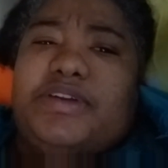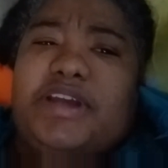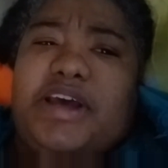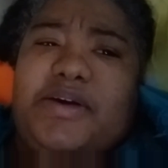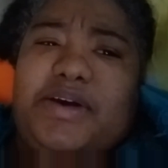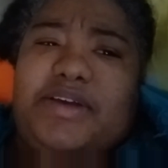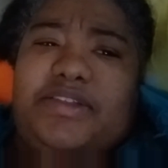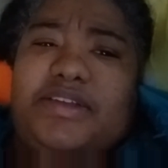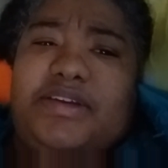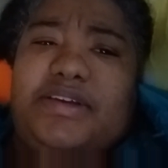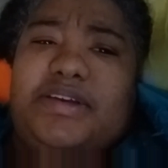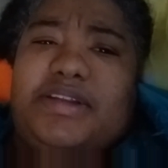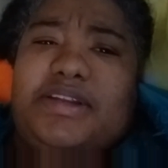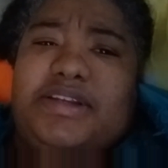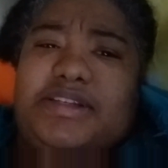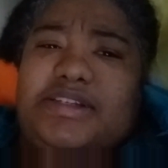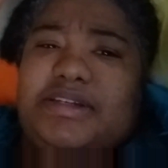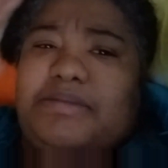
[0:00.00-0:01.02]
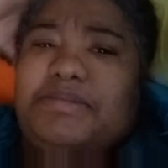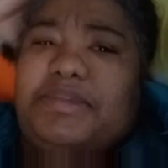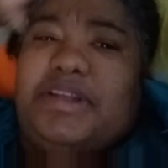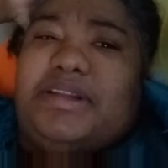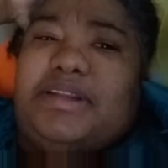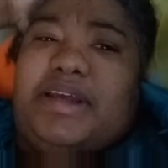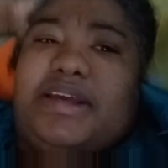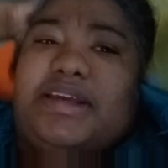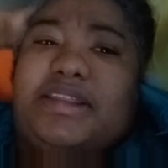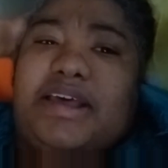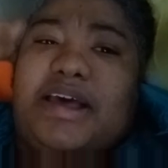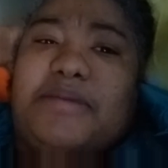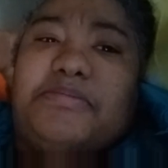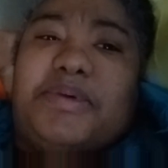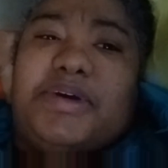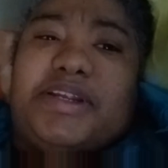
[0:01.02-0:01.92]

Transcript: now, I think it is, something like that.